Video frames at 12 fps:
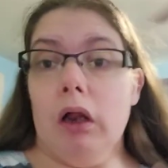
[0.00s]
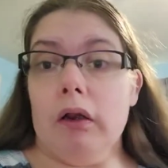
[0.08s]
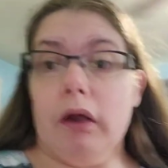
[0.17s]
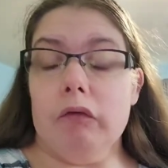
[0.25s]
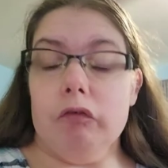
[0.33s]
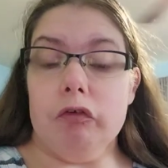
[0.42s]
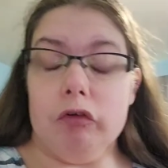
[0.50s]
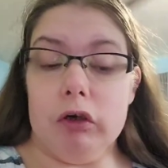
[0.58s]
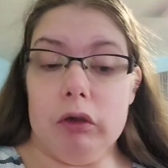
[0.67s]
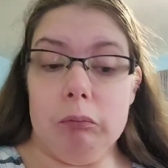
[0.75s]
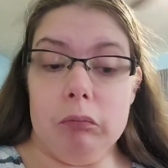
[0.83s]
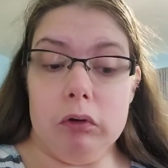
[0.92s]
A live
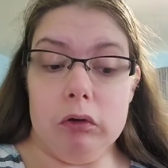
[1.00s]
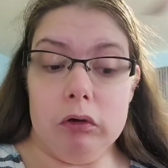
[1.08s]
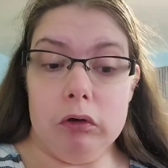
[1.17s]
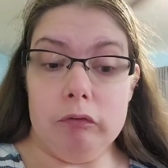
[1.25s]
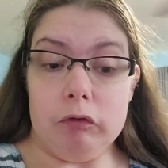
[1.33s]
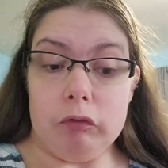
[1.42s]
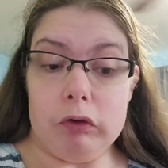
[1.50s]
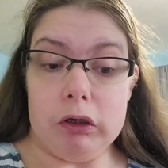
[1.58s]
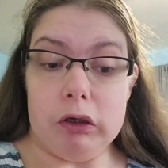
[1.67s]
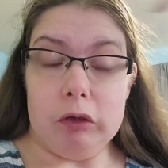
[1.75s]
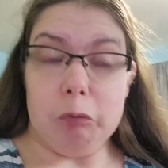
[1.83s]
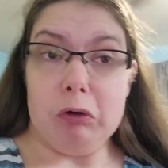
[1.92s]
stream for
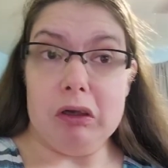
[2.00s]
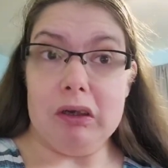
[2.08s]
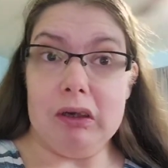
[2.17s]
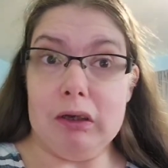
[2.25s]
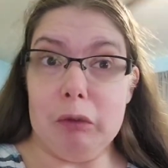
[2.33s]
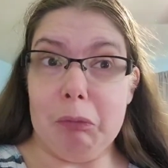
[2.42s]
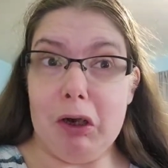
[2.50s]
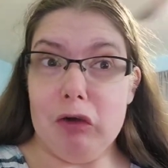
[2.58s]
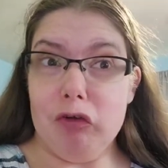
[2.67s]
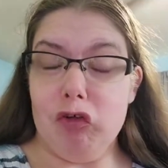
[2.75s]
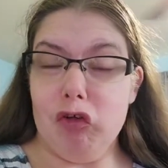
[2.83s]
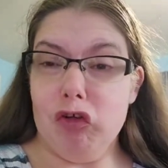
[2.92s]
reading sprints is
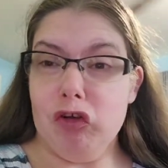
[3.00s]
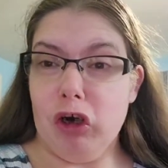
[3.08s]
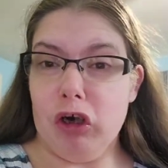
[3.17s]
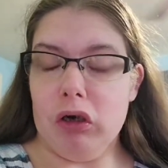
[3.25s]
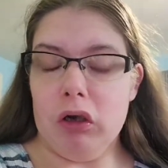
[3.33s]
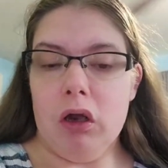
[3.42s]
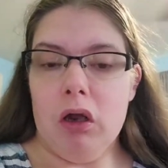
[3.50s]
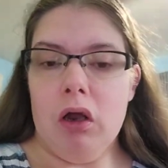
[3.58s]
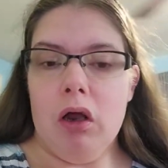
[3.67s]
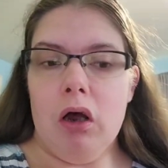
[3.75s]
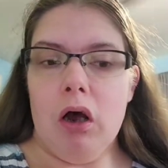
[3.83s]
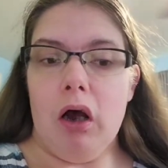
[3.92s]
about to start.
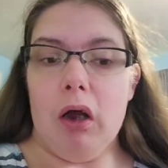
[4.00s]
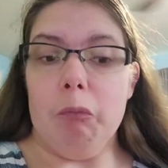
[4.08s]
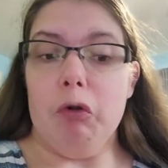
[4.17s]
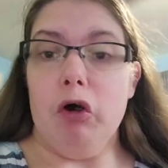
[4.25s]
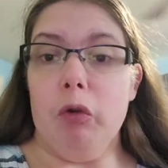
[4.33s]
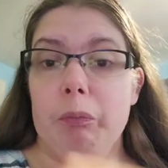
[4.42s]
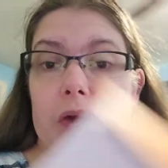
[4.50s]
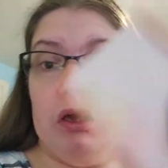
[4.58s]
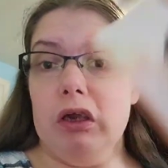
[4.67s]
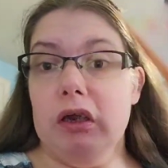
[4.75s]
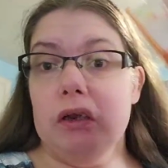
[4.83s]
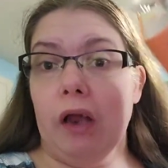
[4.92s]
I'm
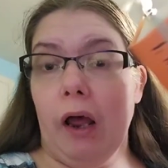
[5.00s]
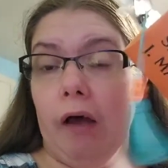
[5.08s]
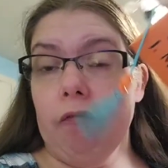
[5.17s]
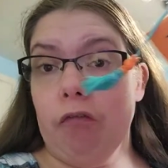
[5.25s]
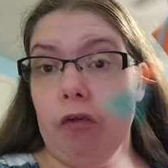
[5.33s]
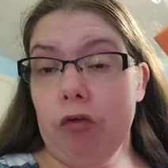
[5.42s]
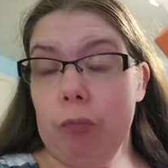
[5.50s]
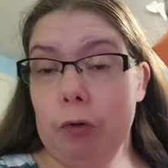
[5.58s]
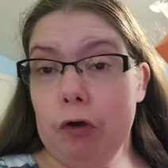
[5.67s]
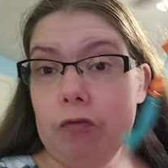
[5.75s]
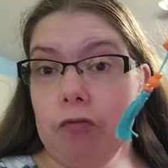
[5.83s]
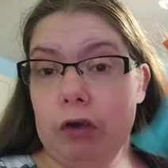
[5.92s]
hoping to have this
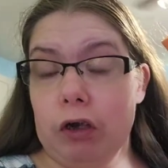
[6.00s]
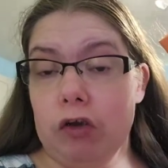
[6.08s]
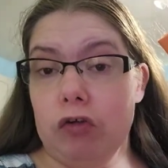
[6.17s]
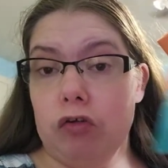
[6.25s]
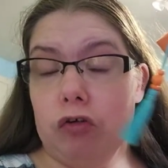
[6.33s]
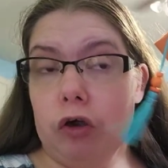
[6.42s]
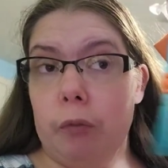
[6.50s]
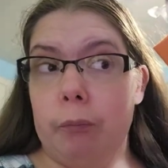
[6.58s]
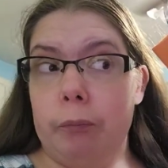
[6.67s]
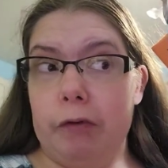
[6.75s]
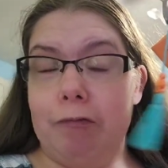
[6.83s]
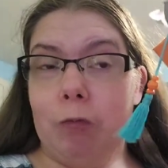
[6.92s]
book finished
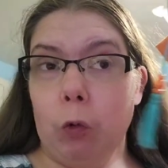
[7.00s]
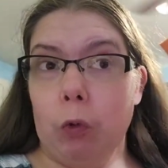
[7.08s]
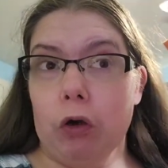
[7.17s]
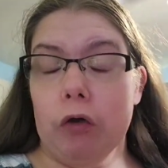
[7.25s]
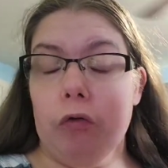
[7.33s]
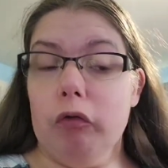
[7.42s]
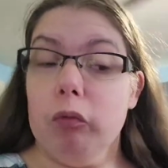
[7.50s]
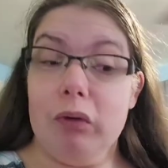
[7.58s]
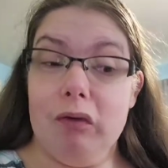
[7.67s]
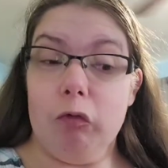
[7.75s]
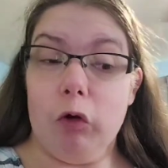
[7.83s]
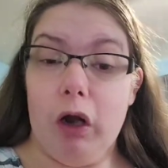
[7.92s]
before the
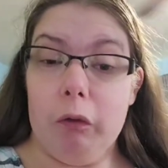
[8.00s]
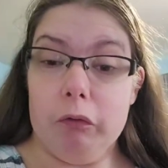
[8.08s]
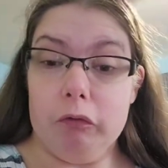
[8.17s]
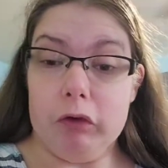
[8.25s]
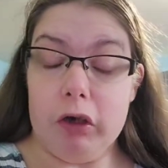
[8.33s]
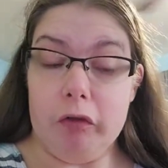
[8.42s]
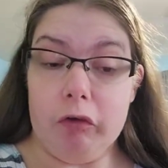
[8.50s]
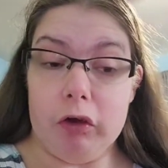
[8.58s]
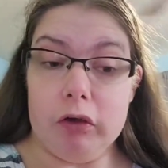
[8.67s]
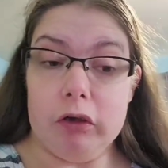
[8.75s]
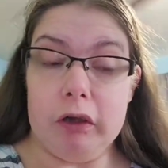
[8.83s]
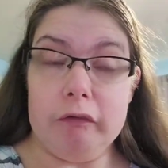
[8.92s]
24-hour
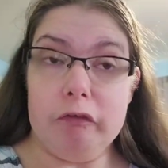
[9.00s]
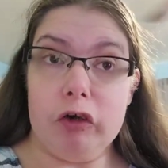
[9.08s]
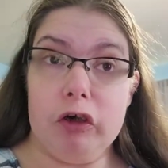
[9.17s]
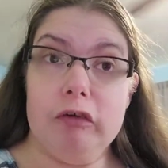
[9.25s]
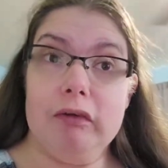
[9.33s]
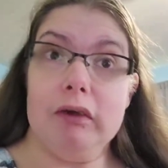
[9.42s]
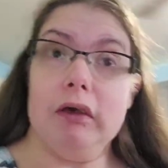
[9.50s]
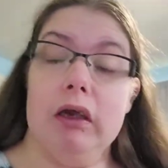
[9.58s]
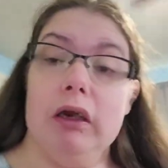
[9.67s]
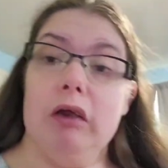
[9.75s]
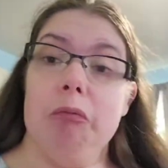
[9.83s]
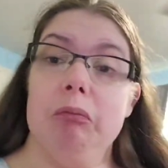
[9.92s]
readathon that starts
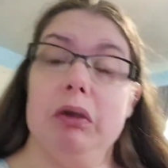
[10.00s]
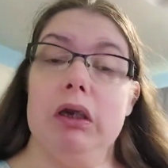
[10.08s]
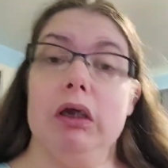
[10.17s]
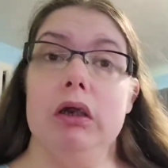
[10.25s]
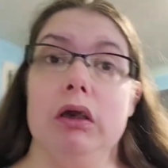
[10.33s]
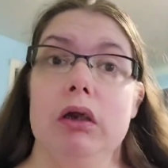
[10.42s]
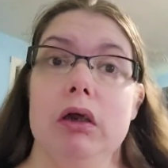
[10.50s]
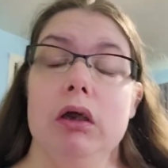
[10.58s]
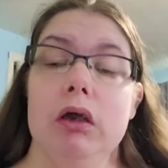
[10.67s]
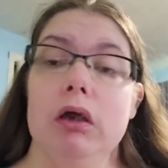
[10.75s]
tonight at midnight.